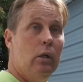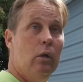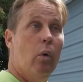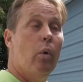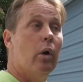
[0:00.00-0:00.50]

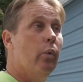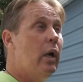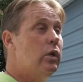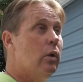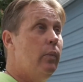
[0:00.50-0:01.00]
You don't want to
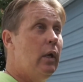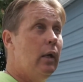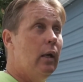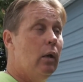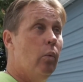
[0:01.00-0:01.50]
raise them
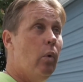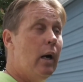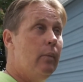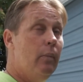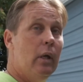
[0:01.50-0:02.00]
in
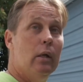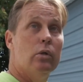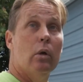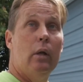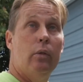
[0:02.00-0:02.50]
white
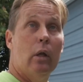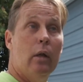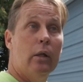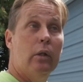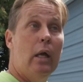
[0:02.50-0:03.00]
bins or anything
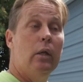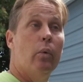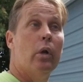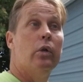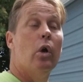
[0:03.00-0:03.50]
like that. You
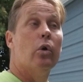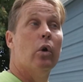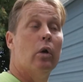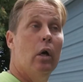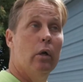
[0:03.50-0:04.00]
want a
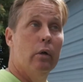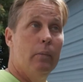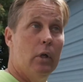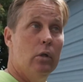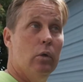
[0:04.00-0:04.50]
darker color
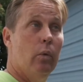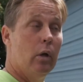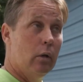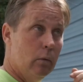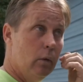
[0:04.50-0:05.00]
because you
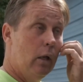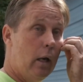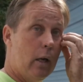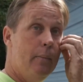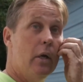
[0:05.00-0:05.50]
want it,
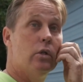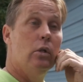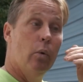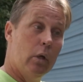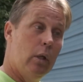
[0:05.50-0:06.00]
like I
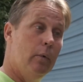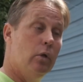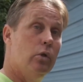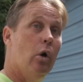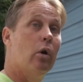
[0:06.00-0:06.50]
mentioned, you want to keep it
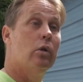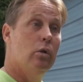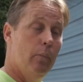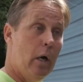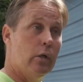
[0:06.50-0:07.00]
as dark
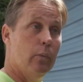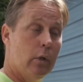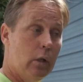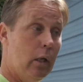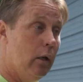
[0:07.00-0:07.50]
as you
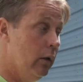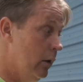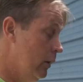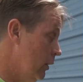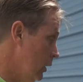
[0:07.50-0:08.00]
possibly can in there.